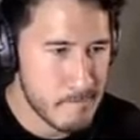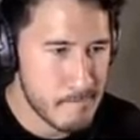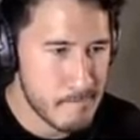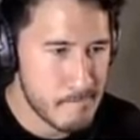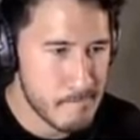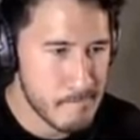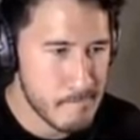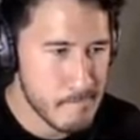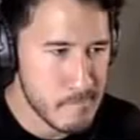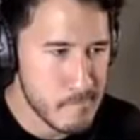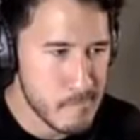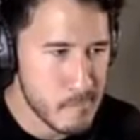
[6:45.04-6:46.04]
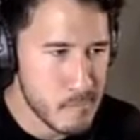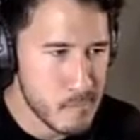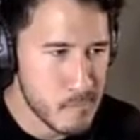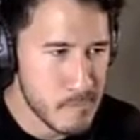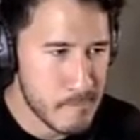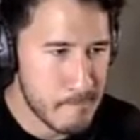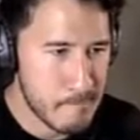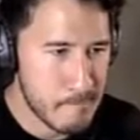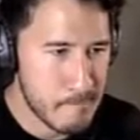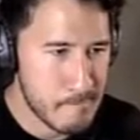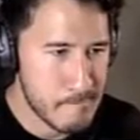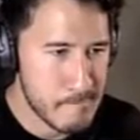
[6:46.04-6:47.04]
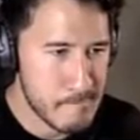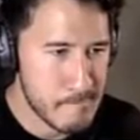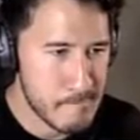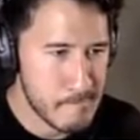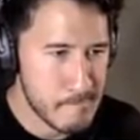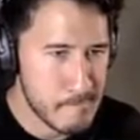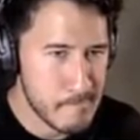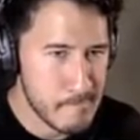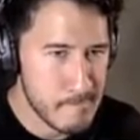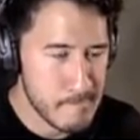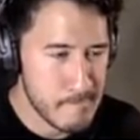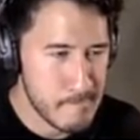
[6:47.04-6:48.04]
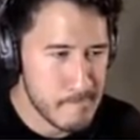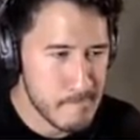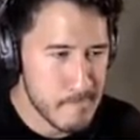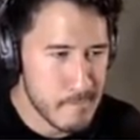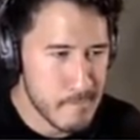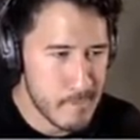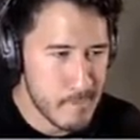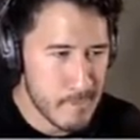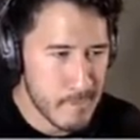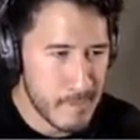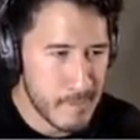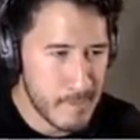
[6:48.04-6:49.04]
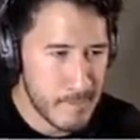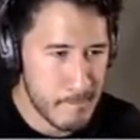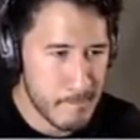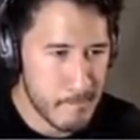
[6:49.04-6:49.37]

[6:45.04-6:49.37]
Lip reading: No words are spoken by the person on screen.